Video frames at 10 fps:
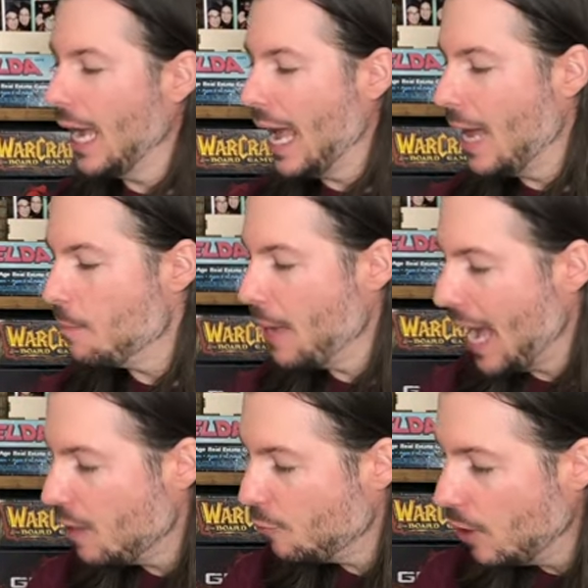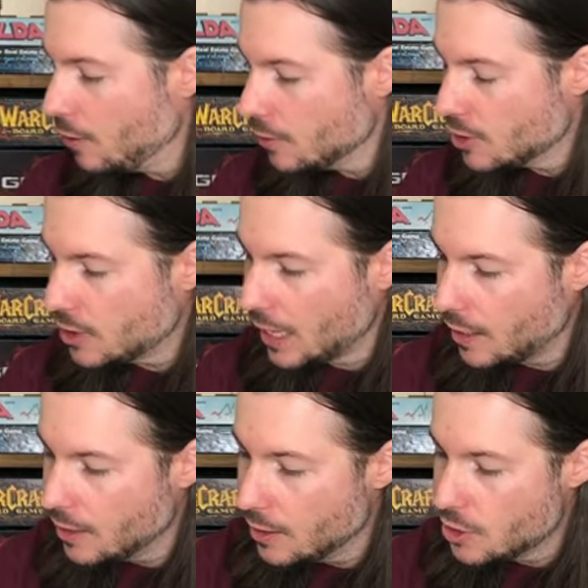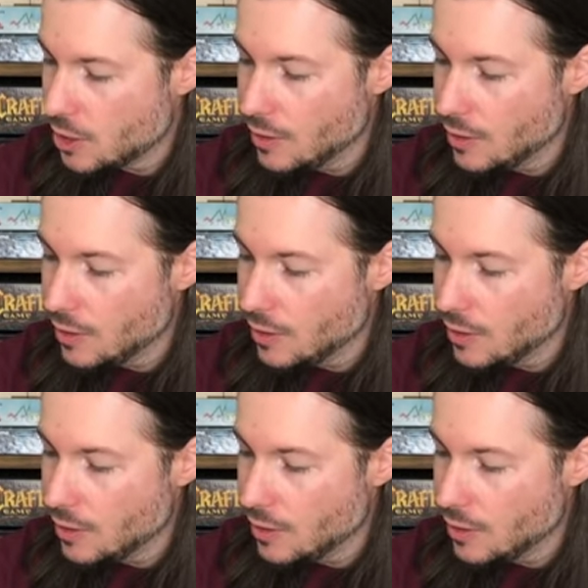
at Pathfinder 2nd Edition.